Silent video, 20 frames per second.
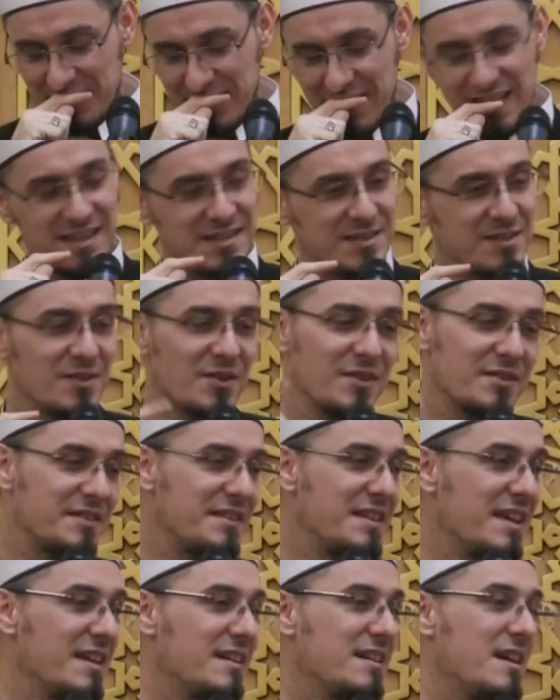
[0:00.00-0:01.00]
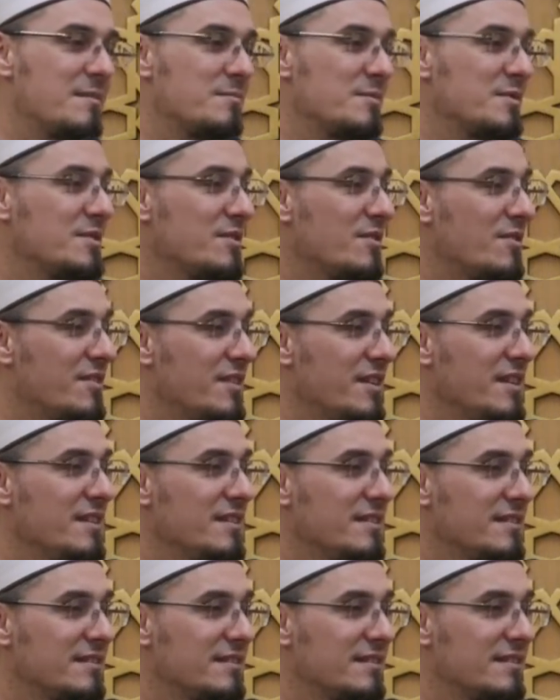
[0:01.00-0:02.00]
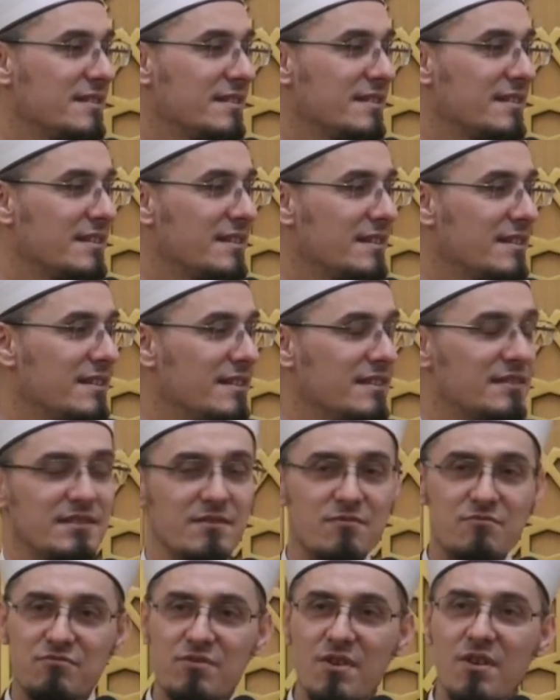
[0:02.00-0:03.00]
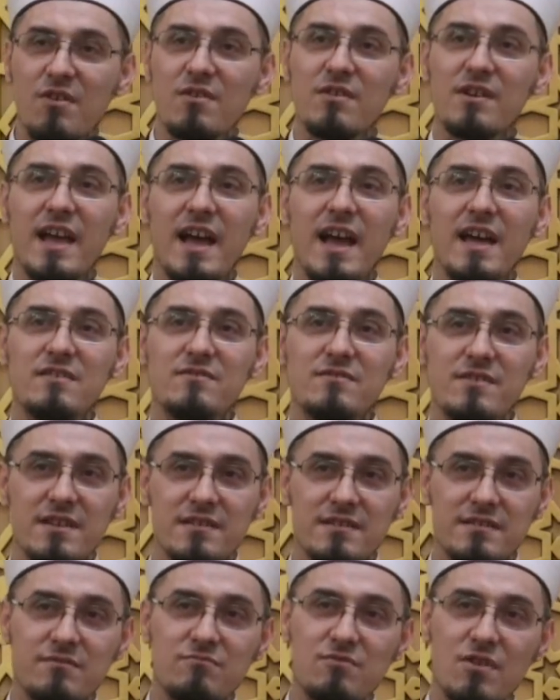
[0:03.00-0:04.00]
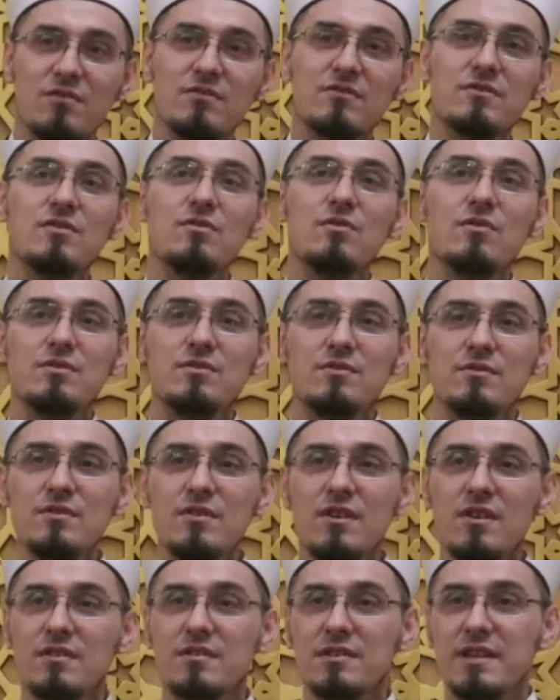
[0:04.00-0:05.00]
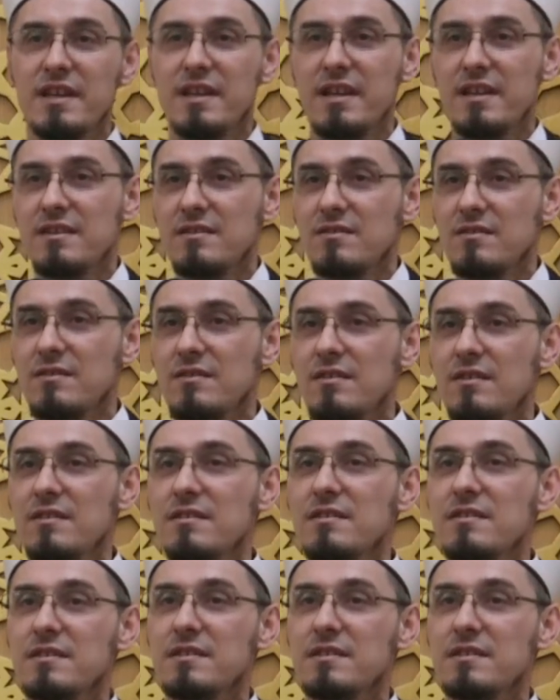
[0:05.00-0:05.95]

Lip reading: It's not there, I'm sorry. It's the wrong address, wrong door to knock on.